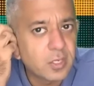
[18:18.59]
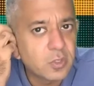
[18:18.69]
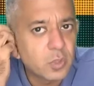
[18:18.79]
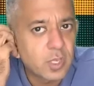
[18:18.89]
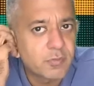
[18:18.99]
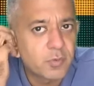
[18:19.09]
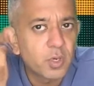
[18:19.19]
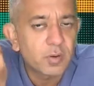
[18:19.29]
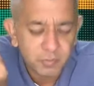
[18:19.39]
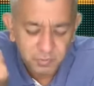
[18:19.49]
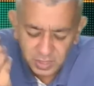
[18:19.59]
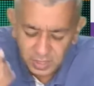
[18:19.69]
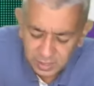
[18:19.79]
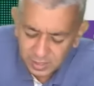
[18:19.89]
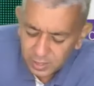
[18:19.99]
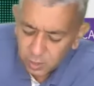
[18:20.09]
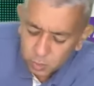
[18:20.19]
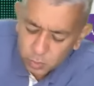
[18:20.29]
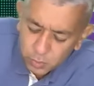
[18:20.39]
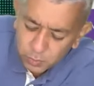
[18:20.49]
So therefore we try
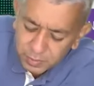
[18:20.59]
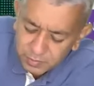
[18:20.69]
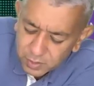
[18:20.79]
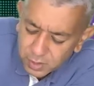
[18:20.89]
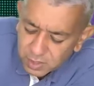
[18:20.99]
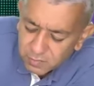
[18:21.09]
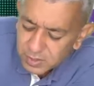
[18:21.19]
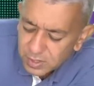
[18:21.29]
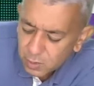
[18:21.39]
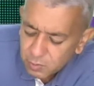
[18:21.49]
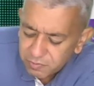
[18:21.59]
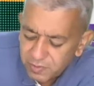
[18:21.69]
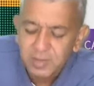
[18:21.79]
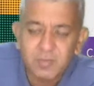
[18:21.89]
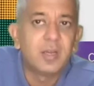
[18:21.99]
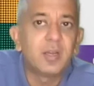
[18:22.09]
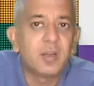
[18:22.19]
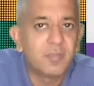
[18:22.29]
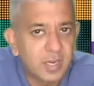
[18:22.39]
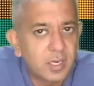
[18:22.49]
to be working with around 500
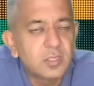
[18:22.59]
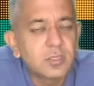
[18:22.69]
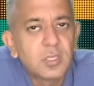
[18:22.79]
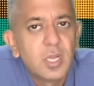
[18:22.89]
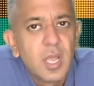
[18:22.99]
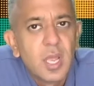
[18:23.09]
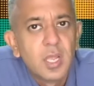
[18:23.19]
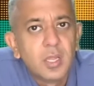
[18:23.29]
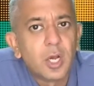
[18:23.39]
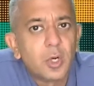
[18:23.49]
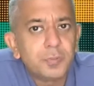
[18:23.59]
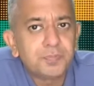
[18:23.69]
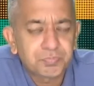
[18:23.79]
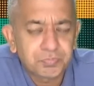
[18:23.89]
vendors. Now